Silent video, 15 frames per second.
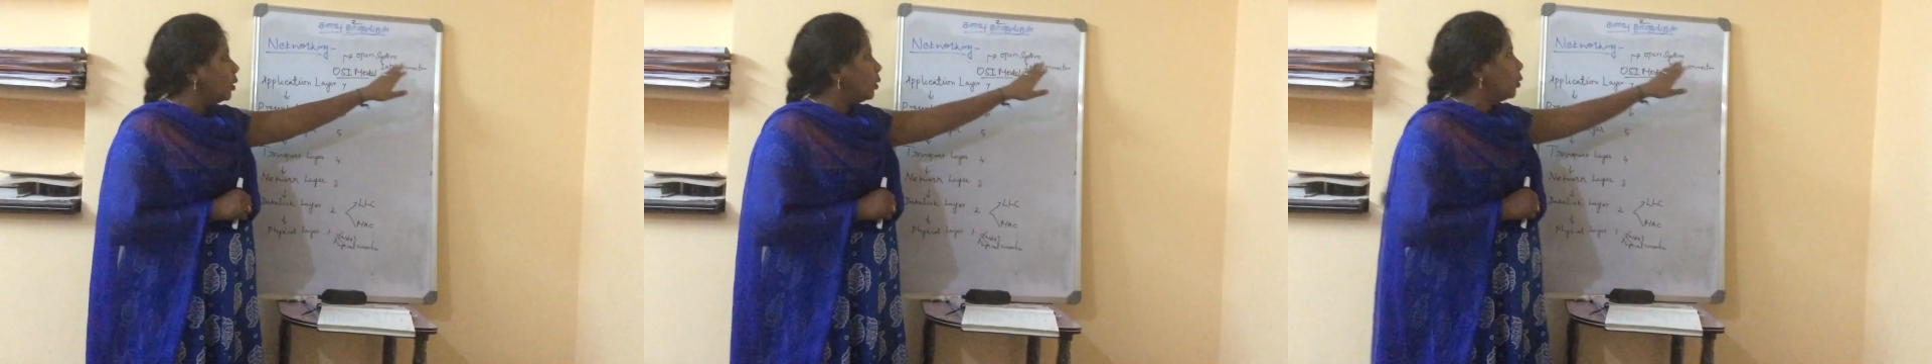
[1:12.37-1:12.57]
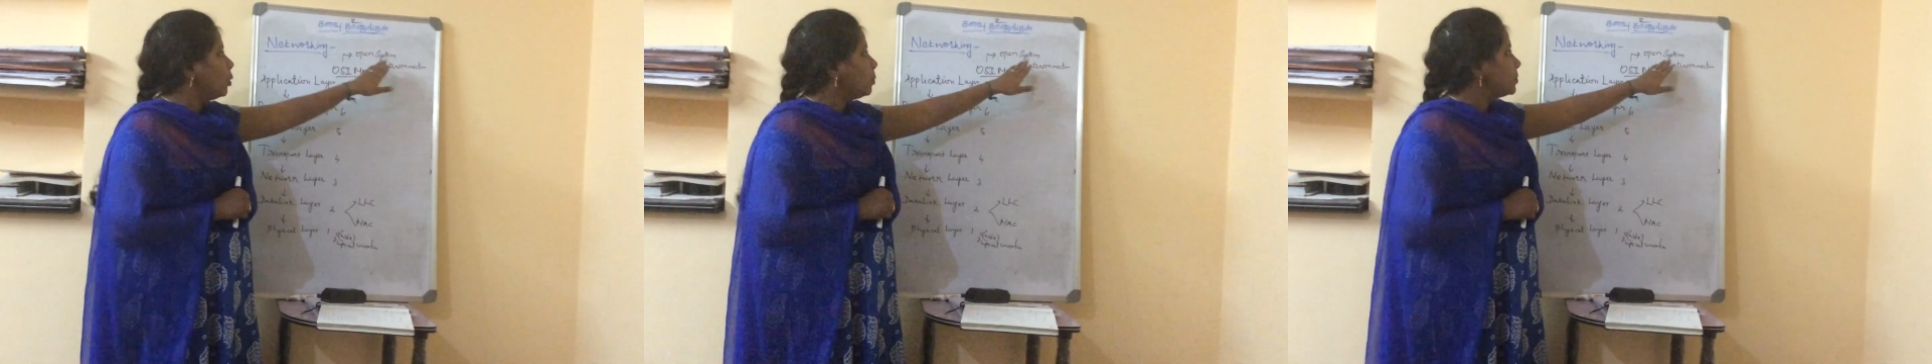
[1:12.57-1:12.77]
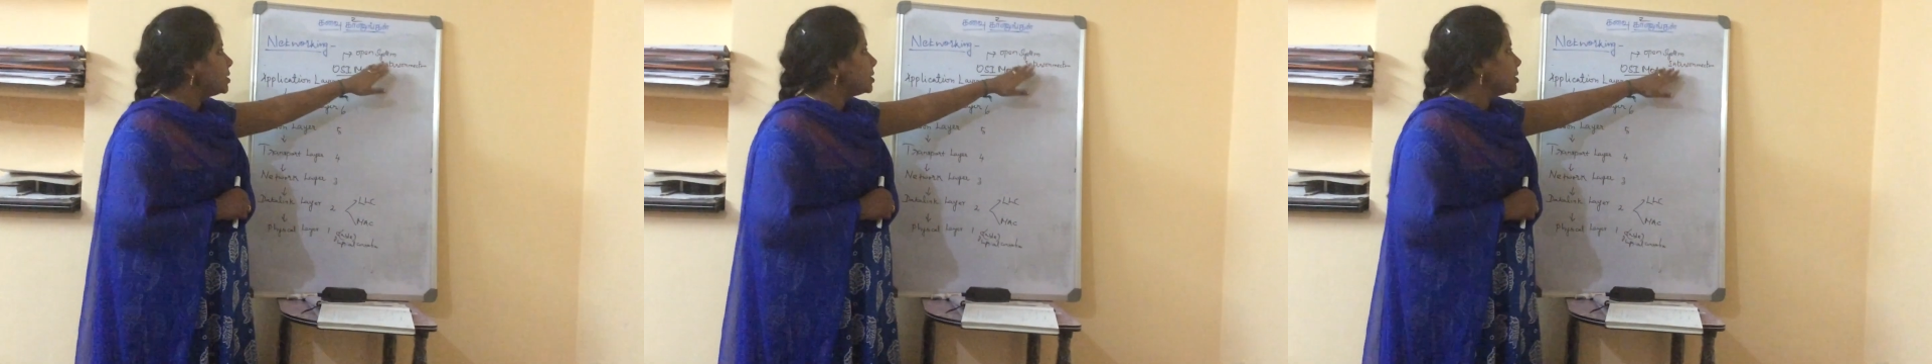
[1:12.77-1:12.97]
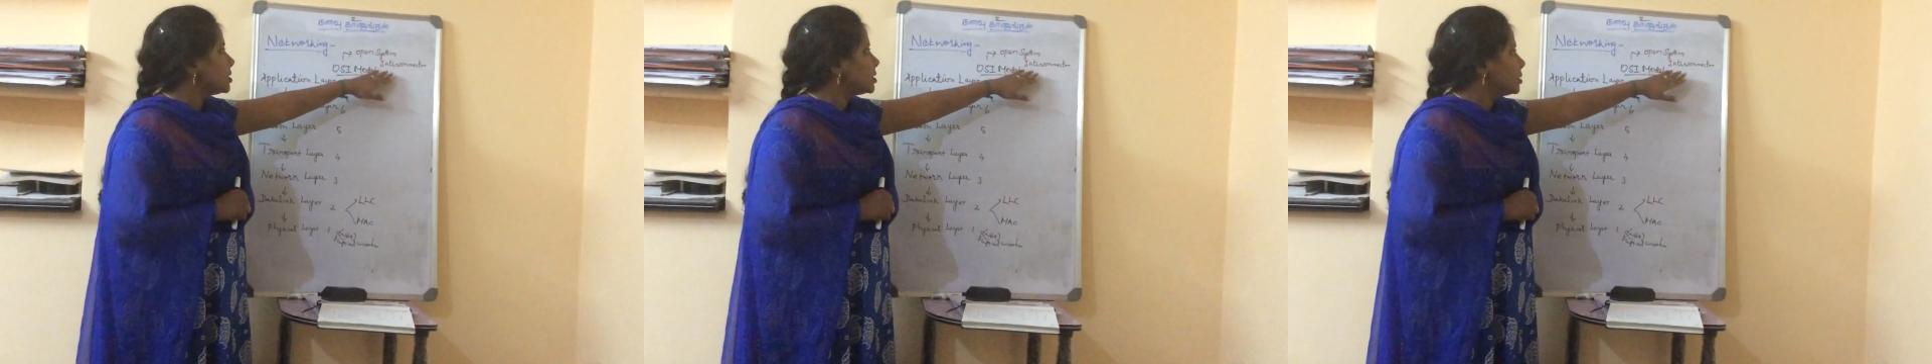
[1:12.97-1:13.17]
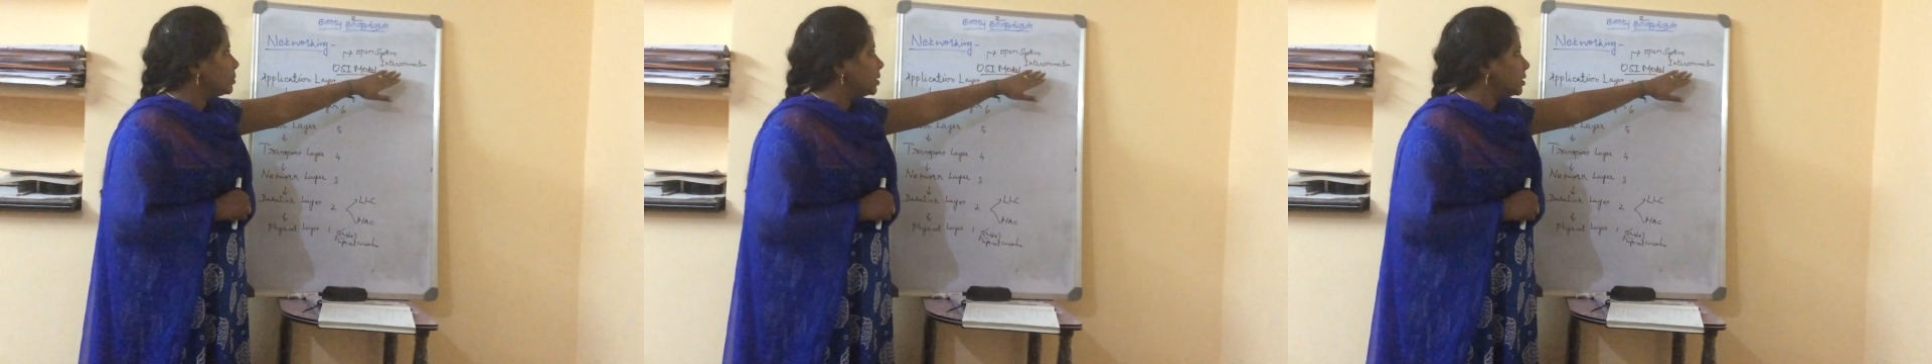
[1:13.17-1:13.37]
Open
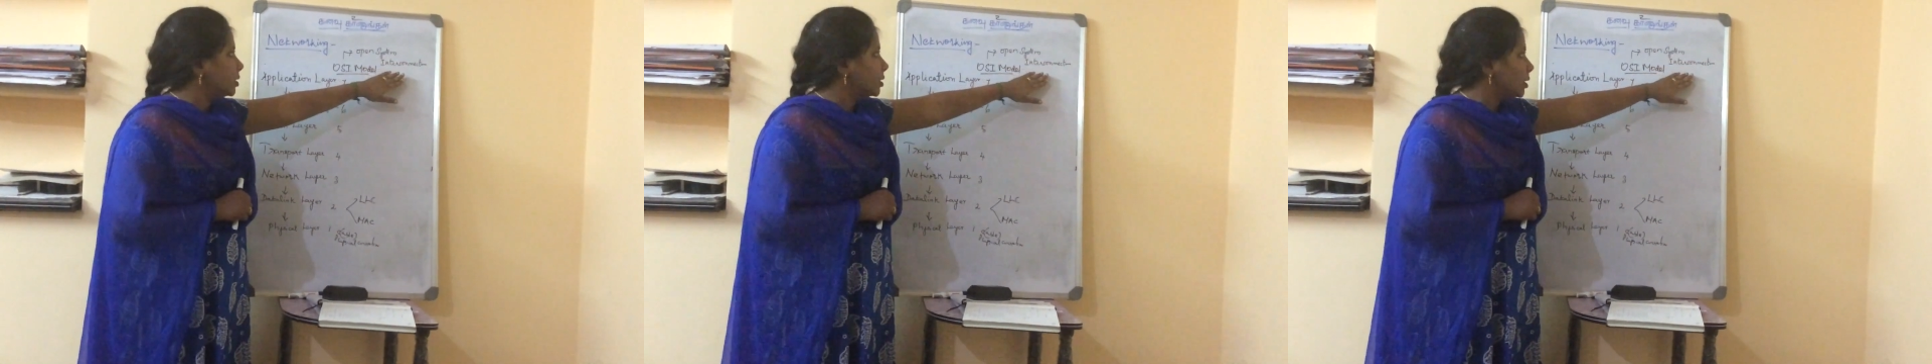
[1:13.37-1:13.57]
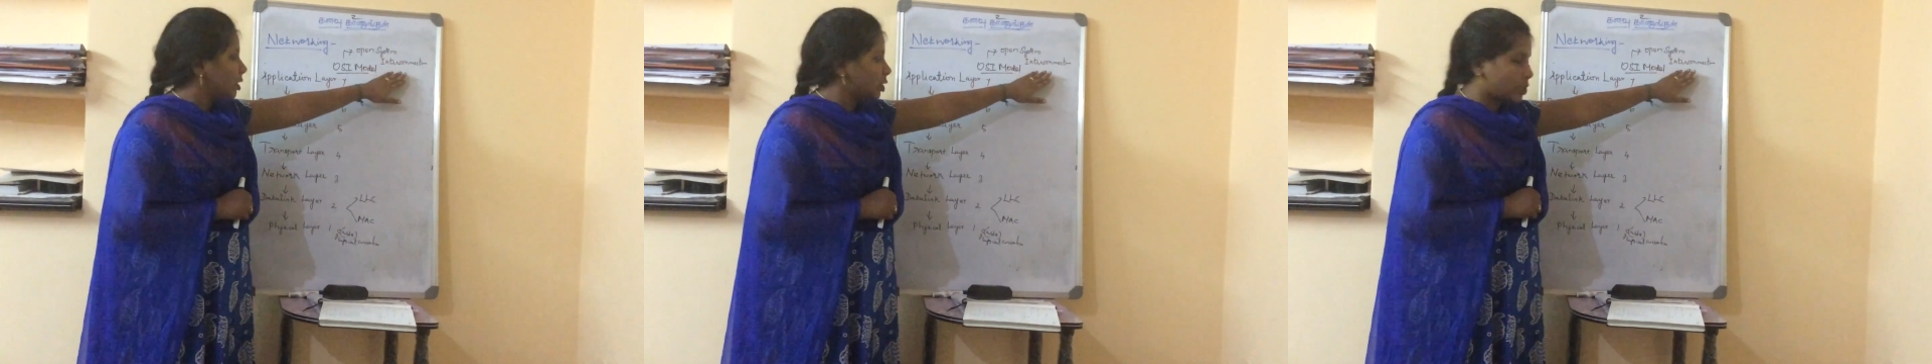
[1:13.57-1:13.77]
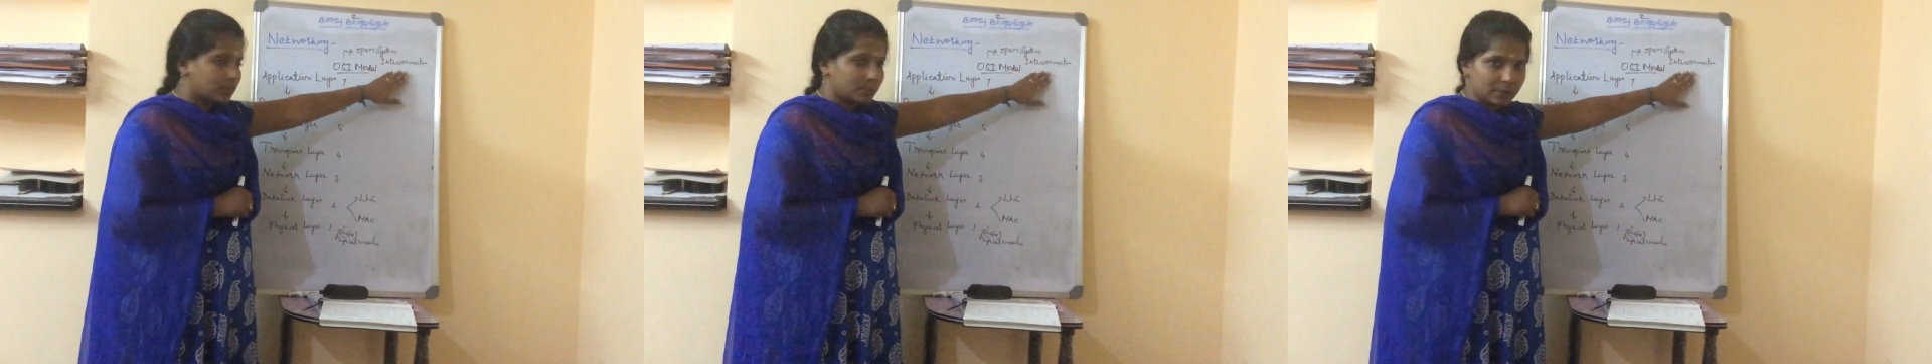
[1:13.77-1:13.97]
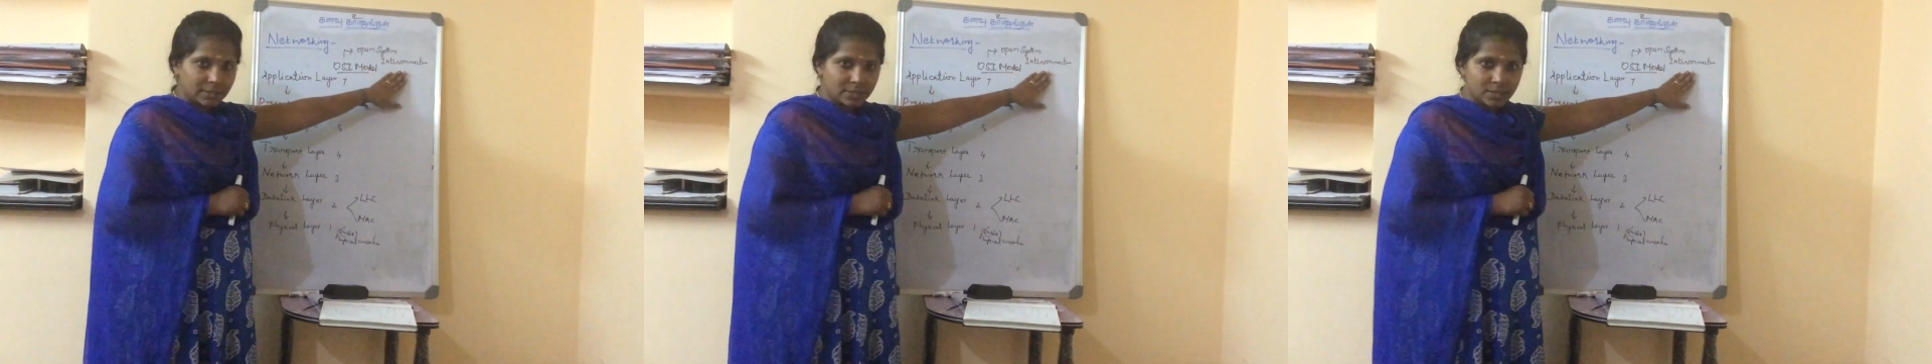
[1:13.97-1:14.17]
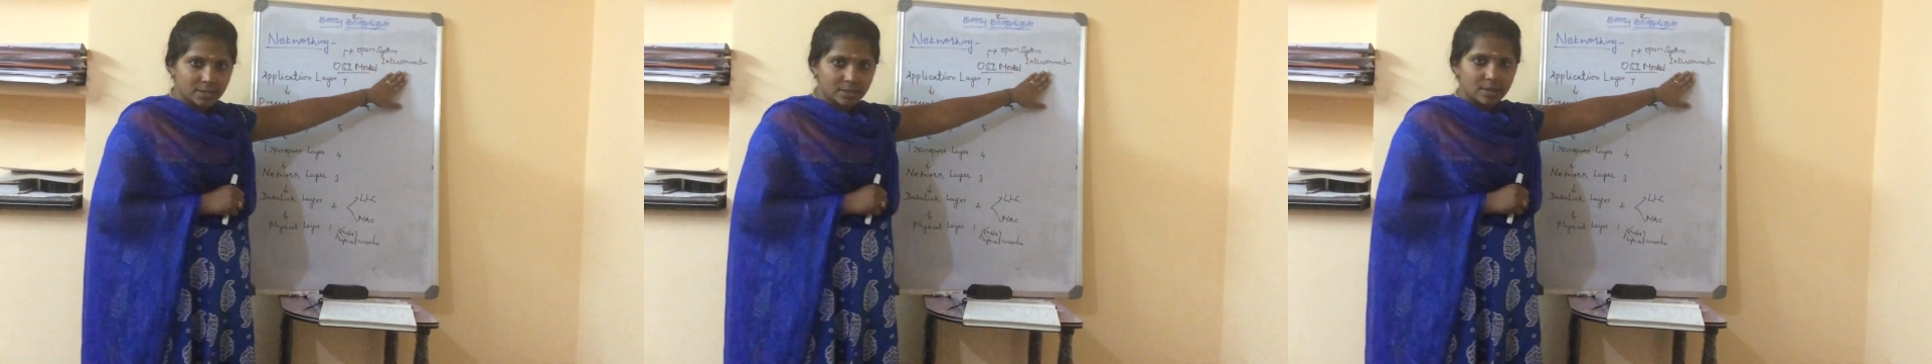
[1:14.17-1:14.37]
System Interconnection
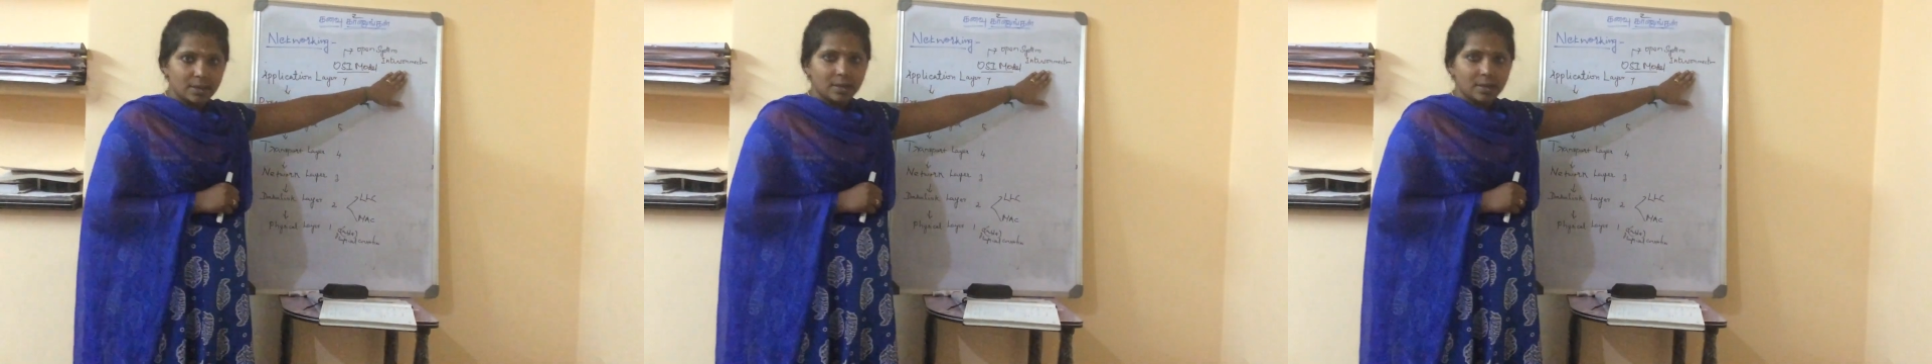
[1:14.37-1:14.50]
means